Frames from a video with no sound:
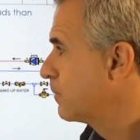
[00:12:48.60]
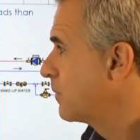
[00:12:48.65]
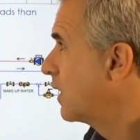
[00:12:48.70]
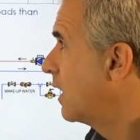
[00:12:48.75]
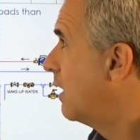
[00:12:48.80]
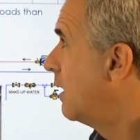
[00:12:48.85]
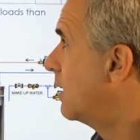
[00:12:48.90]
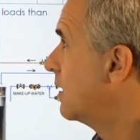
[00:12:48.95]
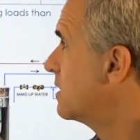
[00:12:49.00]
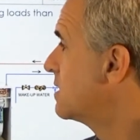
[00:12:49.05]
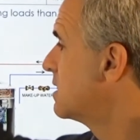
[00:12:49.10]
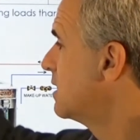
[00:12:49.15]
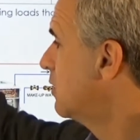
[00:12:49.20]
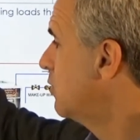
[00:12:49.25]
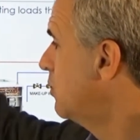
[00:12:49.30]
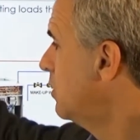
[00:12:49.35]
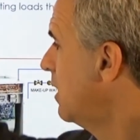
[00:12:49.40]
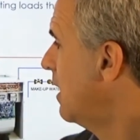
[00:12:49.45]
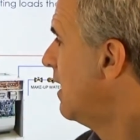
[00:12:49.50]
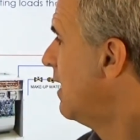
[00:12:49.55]
on its
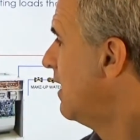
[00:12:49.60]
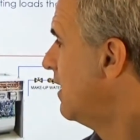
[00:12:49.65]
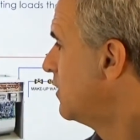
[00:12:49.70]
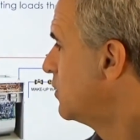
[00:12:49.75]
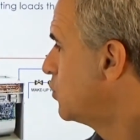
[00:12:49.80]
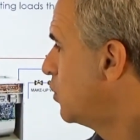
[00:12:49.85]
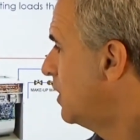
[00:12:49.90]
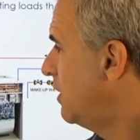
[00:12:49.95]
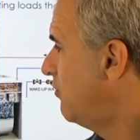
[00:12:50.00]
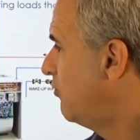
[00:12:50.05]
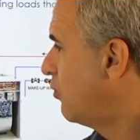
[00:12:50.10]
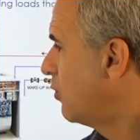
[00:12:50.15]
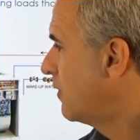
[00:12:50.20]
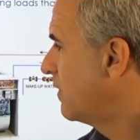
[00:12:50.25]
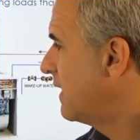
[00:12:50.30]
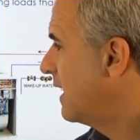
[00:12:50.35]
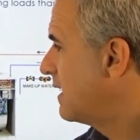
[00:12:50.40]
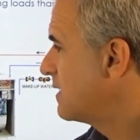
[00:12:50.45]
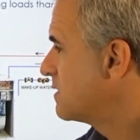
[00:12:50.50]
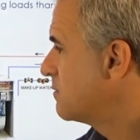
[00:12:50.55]
load,
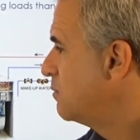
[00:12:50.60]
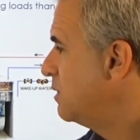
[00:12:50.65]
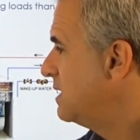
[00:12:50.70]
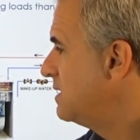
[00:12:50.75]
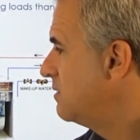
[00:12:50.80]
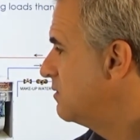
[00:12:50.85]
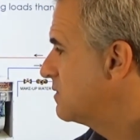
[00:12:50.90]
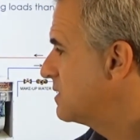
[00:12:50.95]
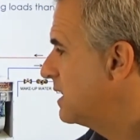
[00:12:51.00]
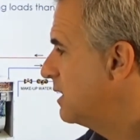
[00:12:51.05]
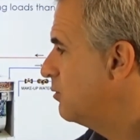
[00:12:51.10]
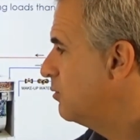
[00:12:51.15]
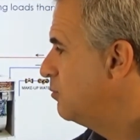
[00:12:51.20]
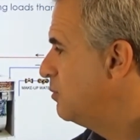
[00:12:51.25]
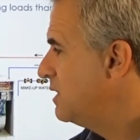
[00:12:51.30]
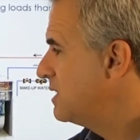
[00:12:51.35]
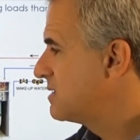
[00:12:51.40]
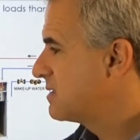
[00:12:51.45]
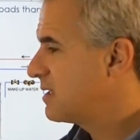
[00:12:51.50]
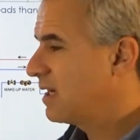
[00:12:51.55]
24,000 BTUs, it would
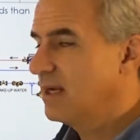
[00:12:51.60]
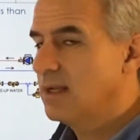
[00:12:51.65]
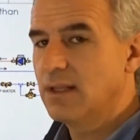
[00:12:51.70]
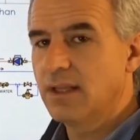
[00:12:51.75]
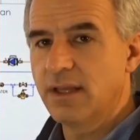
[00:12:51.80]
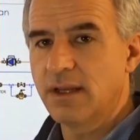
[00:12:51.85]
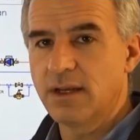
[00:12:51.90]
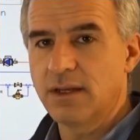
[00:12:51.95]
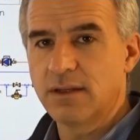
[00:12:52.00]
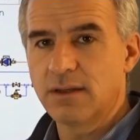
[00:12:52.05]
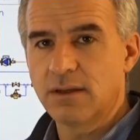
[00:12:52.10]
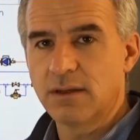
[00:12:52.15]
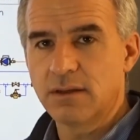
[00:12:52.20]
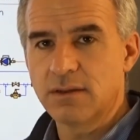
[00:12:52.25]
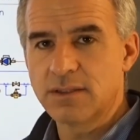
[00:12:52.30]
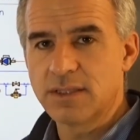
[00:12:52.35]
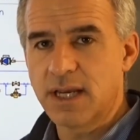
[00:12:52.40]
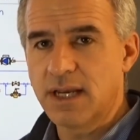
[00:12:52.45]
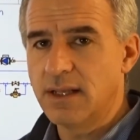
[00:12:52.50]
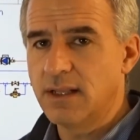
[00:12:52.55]
be
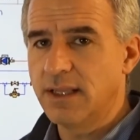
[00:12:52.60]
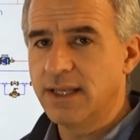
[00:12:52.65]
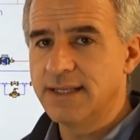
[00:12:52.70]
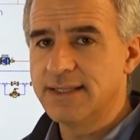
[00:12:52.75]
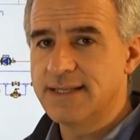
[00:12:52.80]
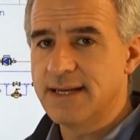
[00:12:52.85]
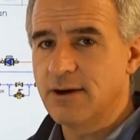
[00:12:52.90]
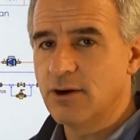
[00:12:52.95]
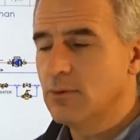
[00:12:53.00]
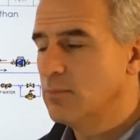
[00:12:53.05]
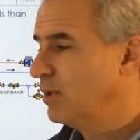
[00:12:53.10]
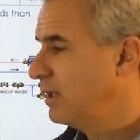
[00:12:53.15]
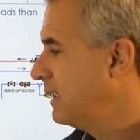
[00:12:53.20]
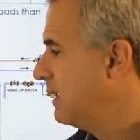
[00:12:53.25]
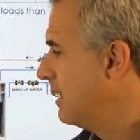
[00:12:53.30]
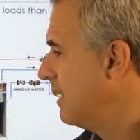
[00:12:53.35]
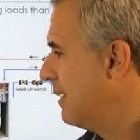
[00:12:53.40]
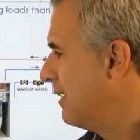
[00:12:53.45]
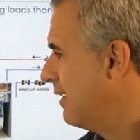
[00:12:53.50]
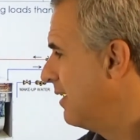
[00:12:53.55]
cycling
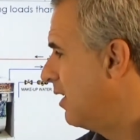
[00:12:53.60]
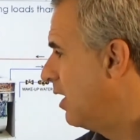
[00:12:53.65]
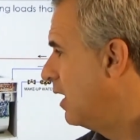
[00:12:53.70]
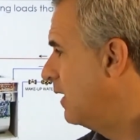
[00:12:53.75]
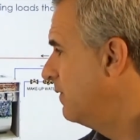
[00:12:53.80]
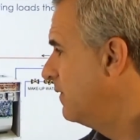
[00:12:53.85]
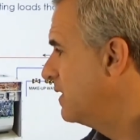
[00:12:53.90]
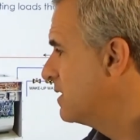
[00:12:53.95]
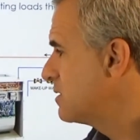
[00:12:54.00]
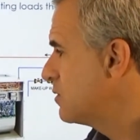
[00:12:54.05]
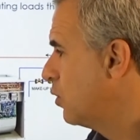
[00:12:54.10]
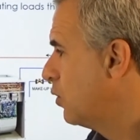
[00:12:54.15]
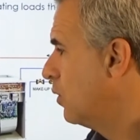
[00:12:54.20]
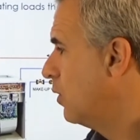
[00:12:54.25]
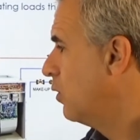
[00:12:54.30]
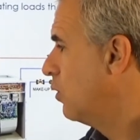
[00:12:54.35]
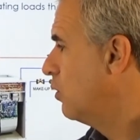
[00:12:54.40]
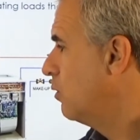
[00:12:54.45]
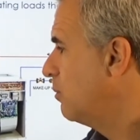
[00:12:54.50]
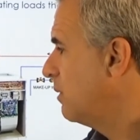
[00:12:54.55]
terribly on this whole
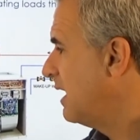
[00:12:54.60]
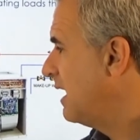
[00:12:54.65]
home.